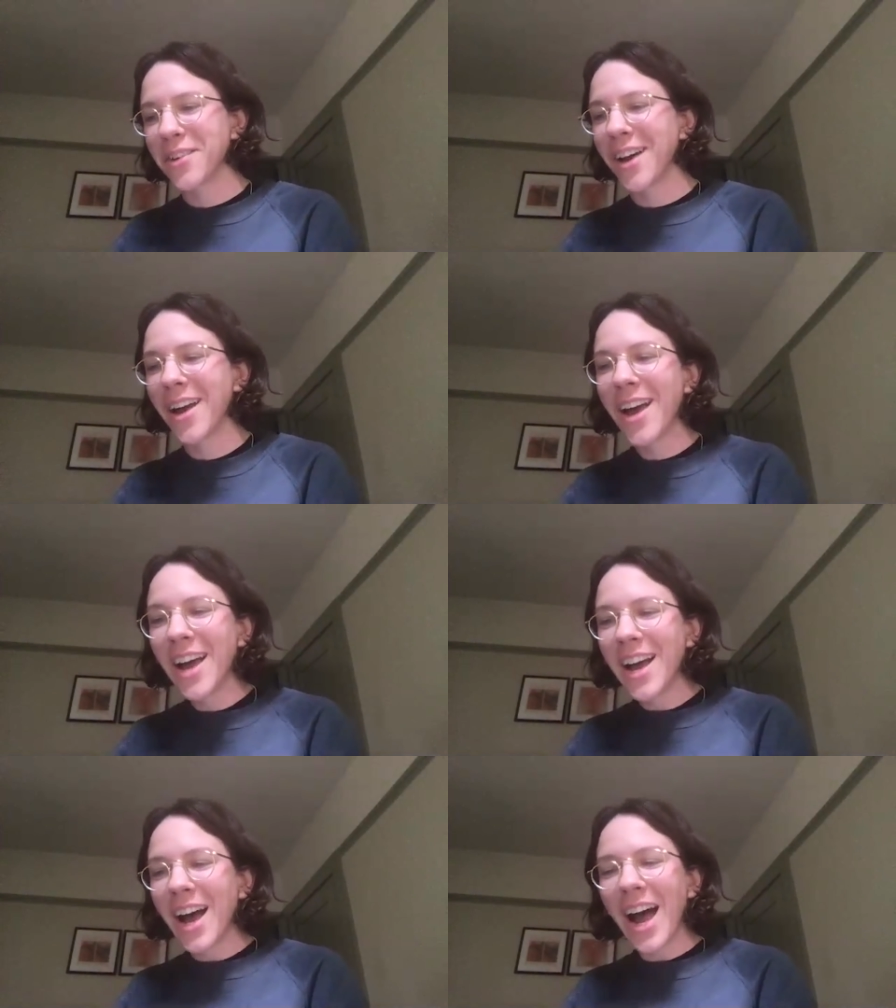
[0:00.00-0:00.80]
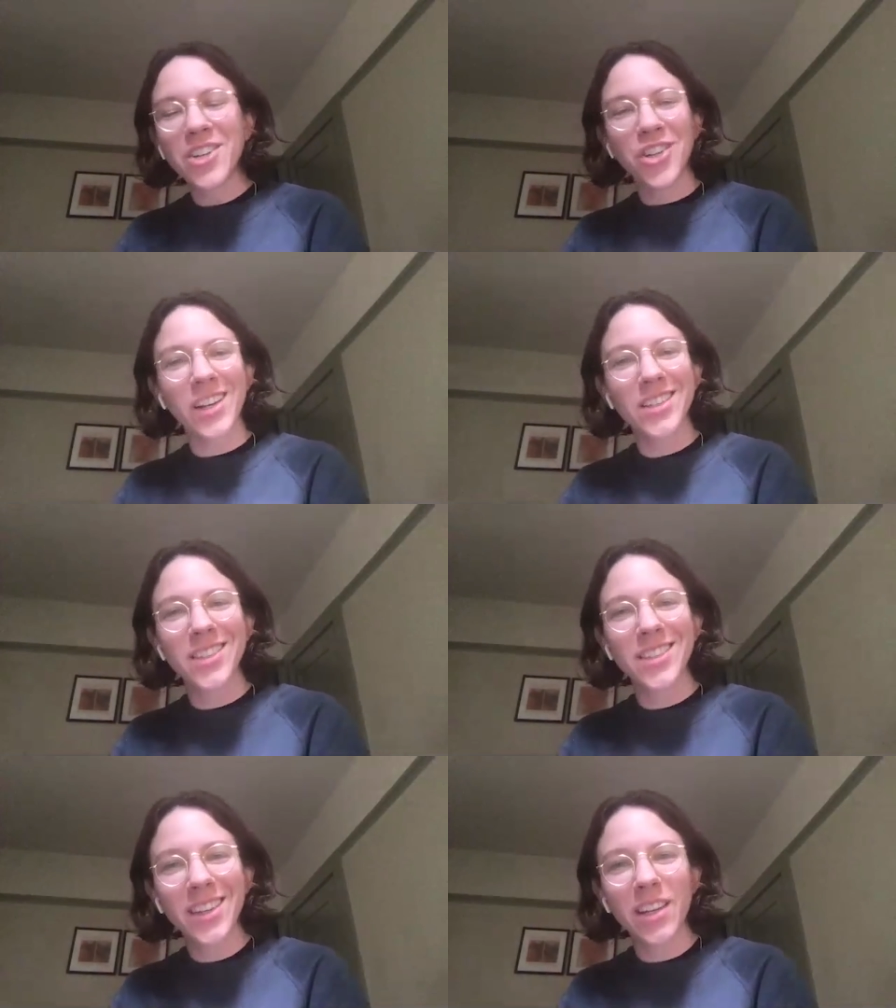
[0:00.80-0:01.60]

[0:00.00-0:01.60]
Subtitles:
hijinks.